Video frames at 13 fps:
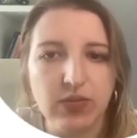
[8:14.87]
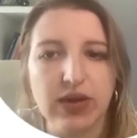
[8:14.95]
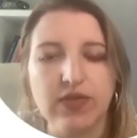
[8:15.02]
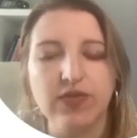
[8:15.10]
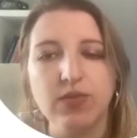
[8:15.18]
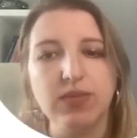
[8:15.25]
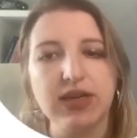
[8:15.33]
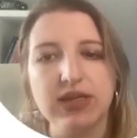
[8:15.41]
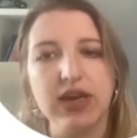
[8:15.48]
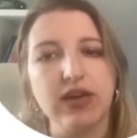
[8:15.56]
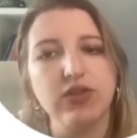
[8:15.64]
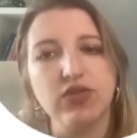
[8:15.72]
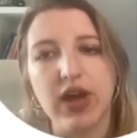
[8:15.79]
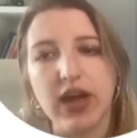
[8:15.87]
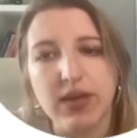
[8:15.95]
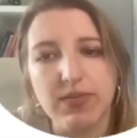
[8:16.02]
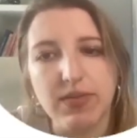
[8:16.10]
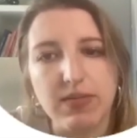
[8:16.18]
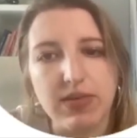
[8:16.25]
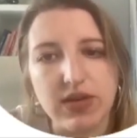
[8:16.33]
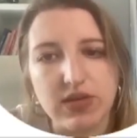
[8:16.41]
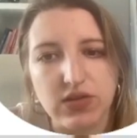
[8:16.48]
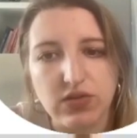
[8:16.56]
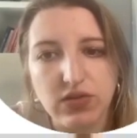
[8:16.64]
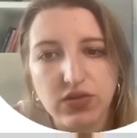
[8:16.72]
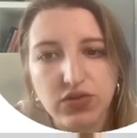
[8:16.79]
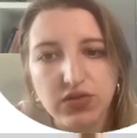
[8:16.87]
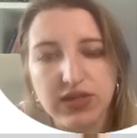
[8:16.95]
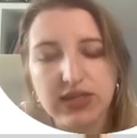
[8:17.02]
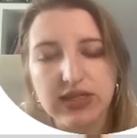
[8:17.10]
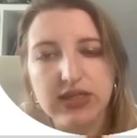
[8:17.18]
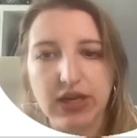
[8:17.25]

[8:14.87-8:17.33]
way for me to track my meals and groceries.